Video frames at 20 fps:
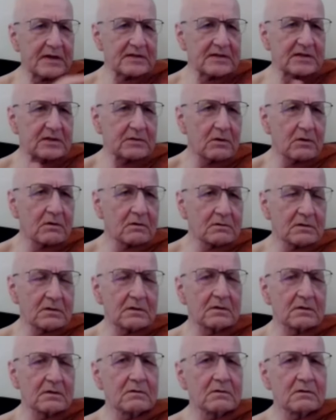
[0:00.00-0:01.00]
But as you all
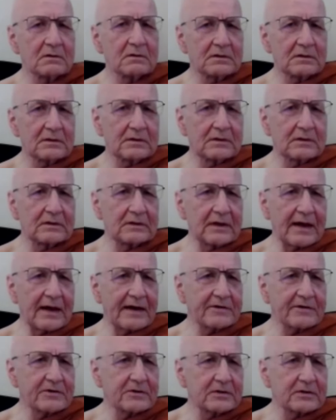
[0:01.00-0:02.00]
know,
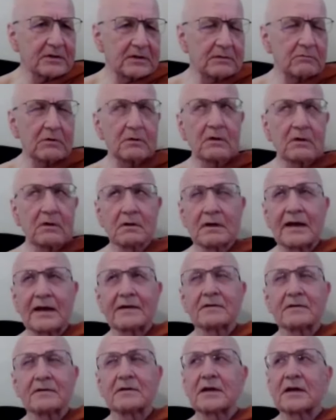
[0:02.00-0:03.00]
latterly, well, not
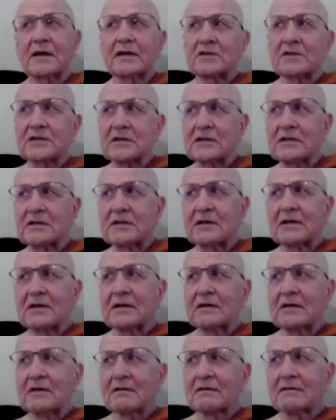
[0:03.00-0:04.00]
latterly, actually,
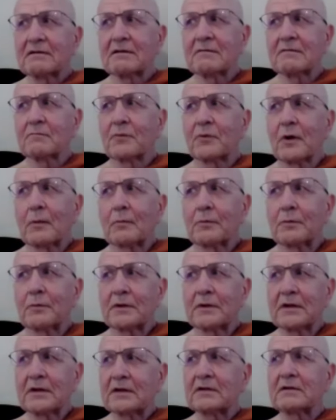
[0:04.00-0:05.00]

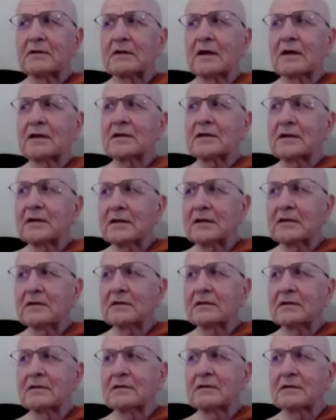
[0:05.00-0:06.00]
probably in
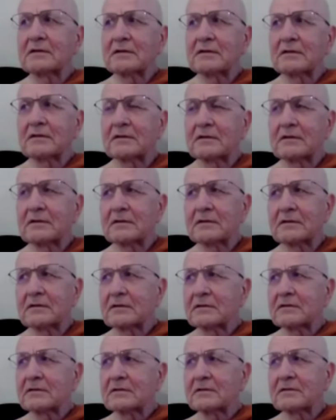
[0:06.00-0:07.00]

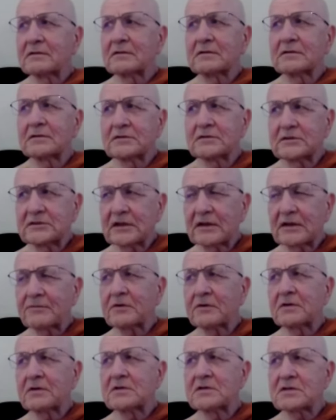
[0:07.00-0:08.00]

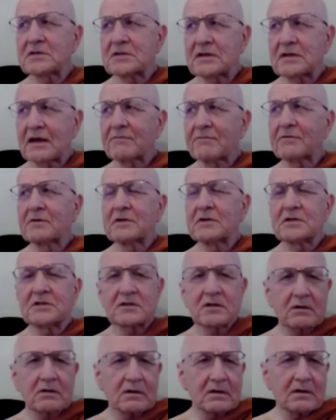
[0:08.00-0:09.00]
1977, he
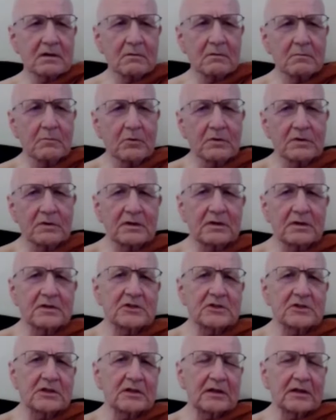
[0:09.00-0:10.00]
started to do it more
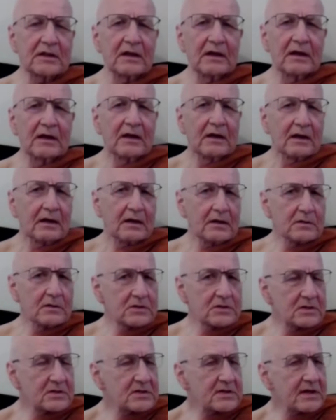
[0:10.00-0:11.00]
diligently. He
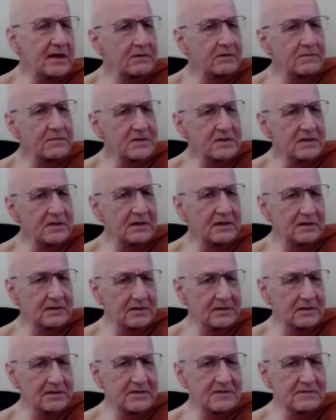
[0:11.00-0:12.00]
used the sound of
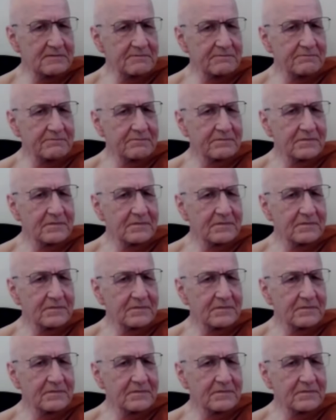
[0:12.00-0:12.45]
silence.